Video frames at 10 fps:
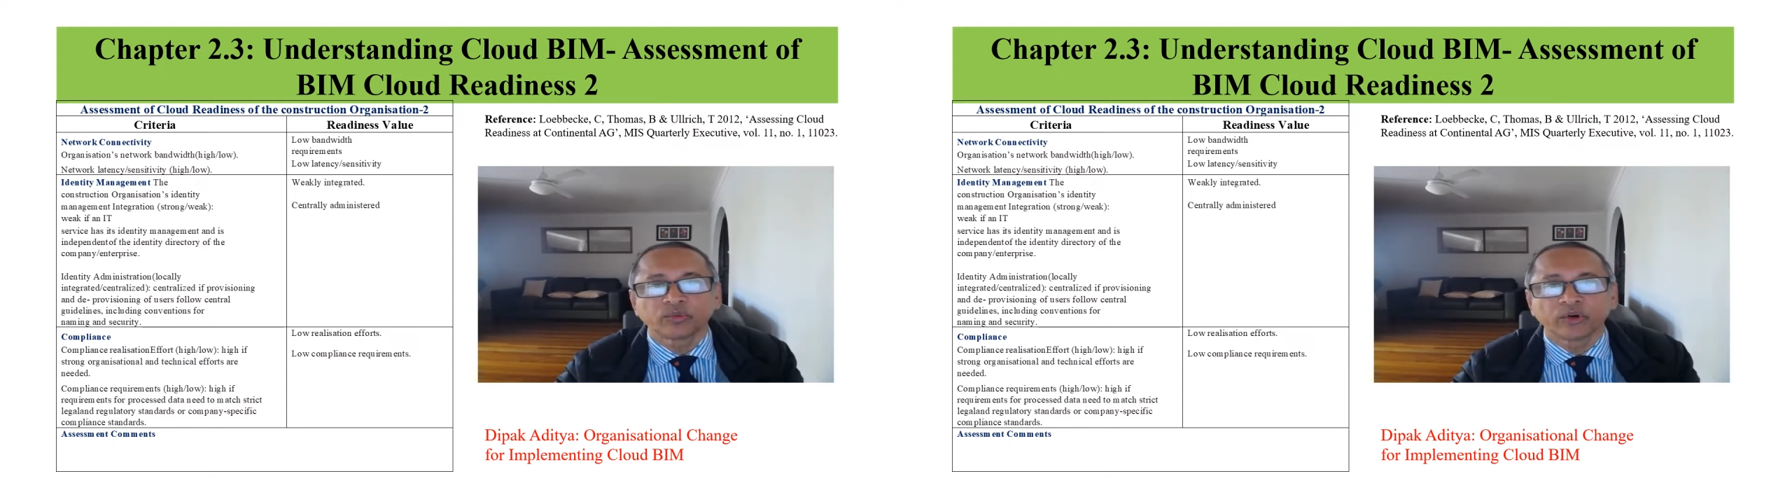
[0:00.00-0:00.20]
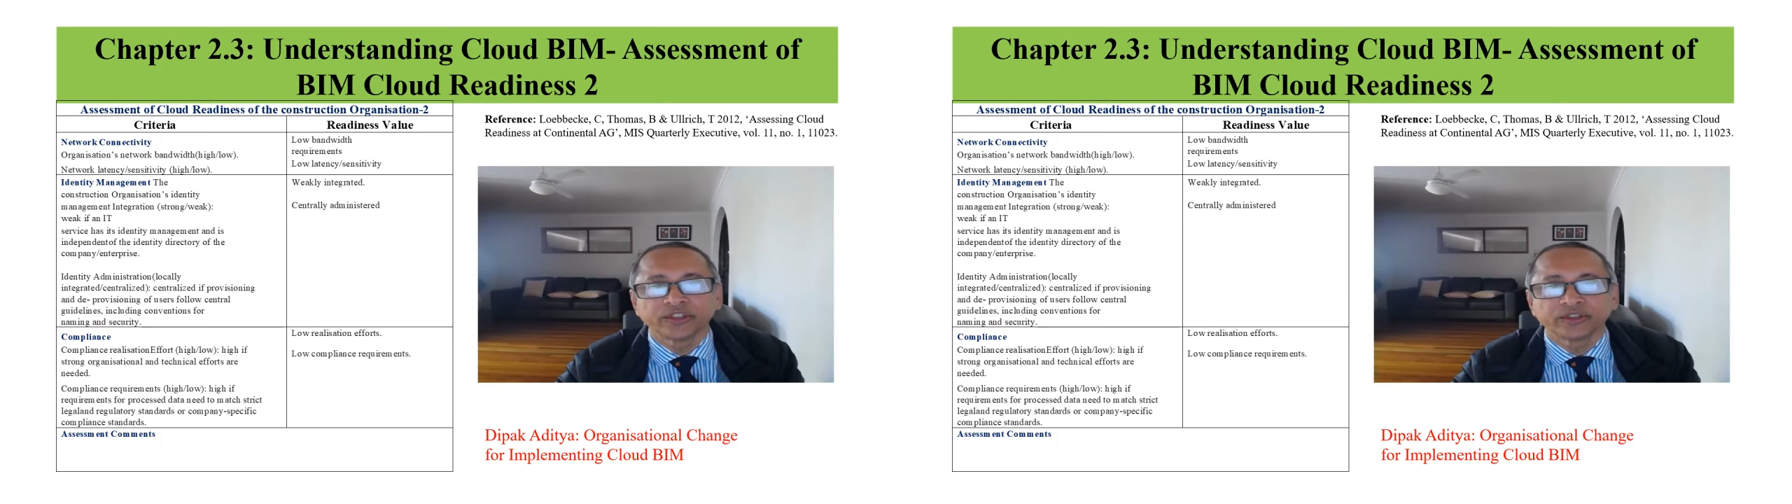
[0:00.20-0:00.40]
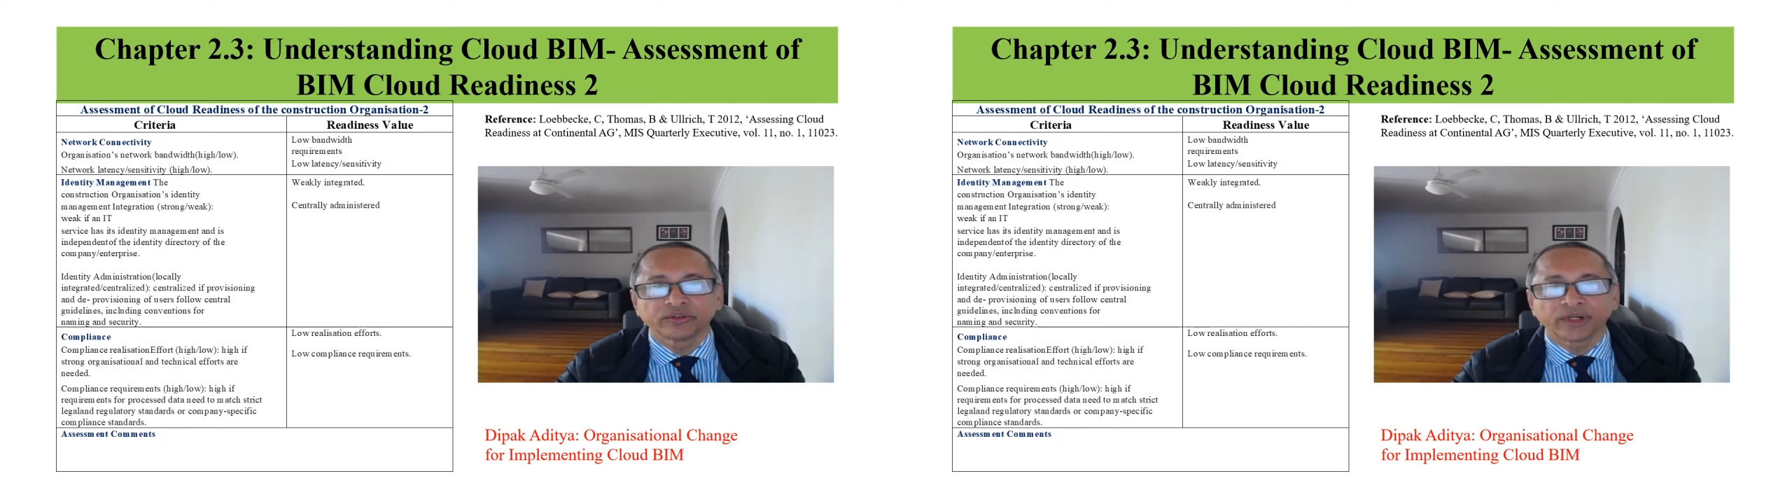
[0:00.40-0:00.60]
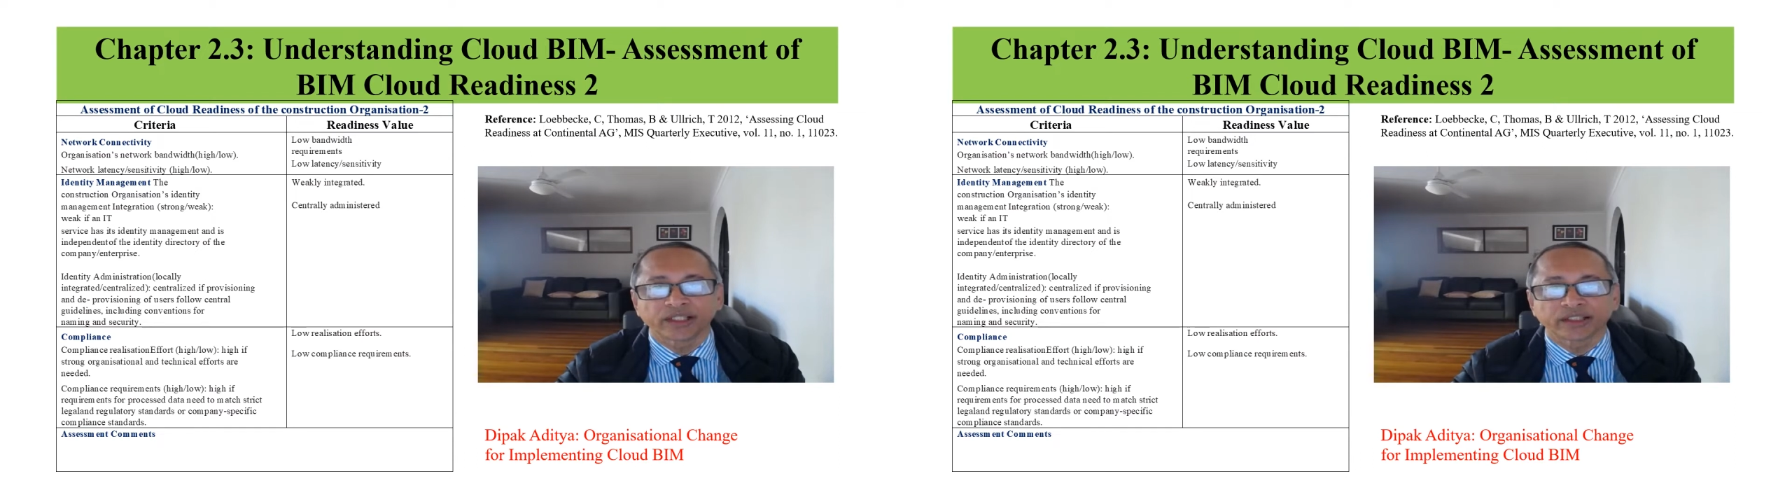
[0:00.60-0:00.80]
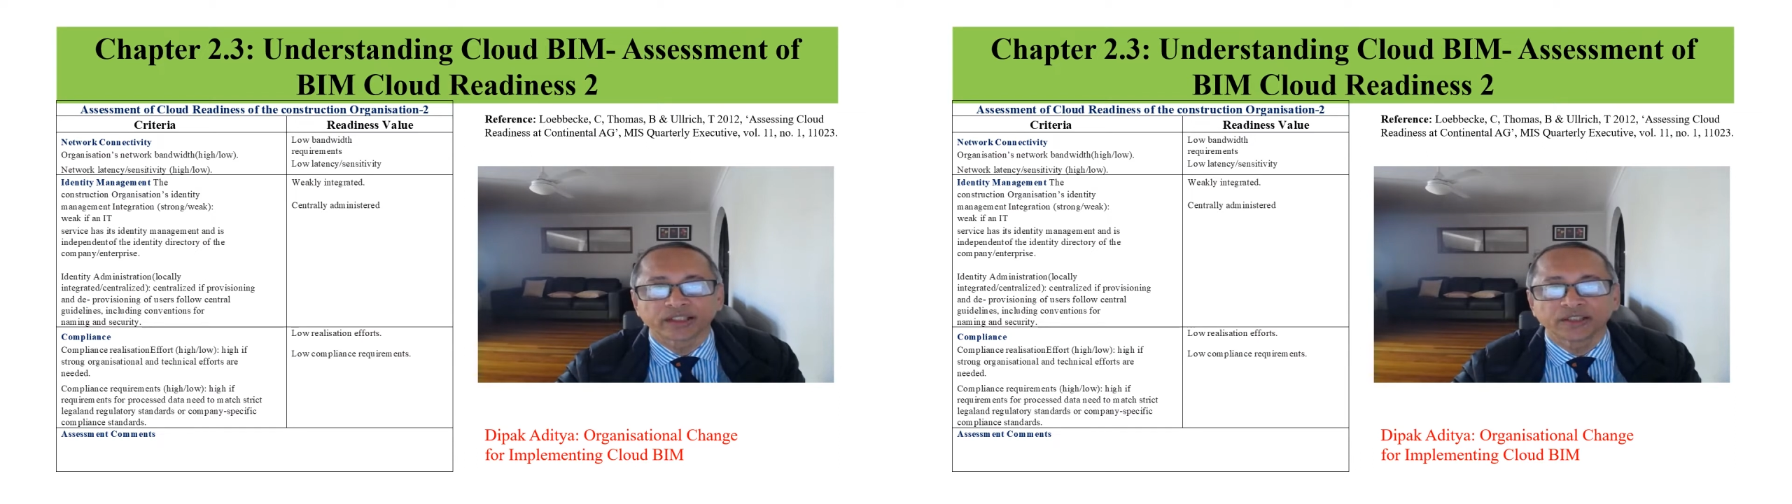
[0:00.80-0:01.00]
point to
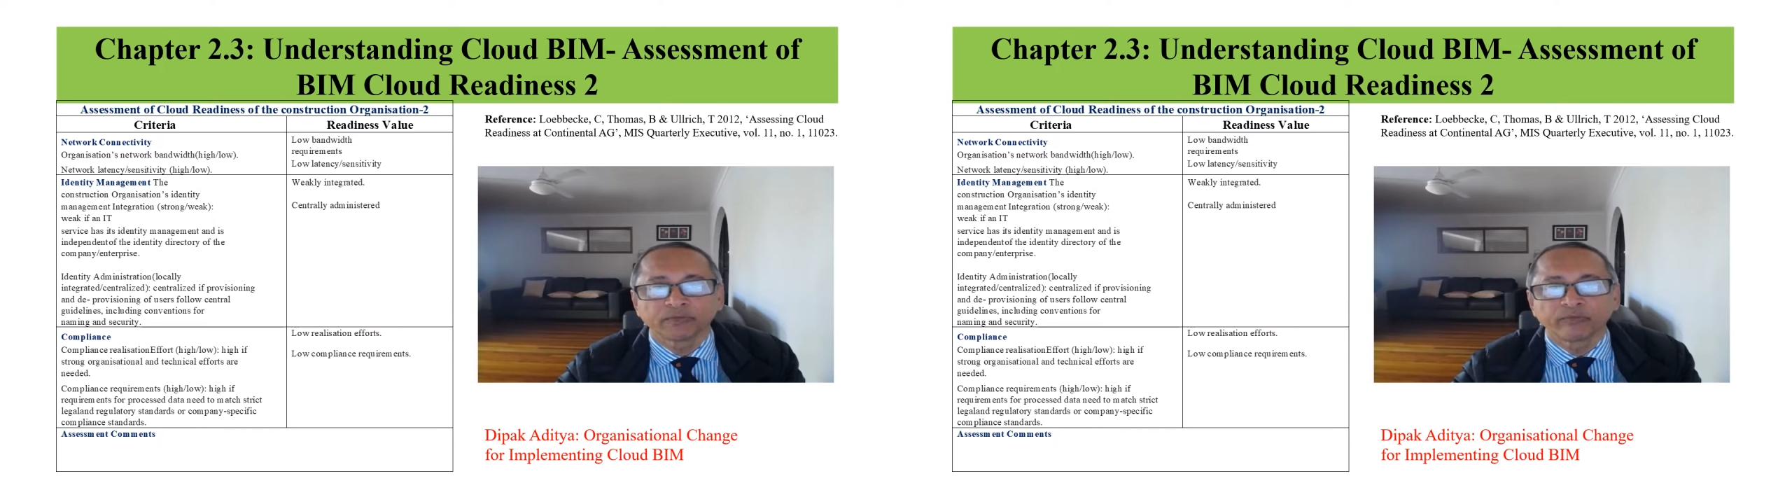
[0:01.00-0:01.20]
another.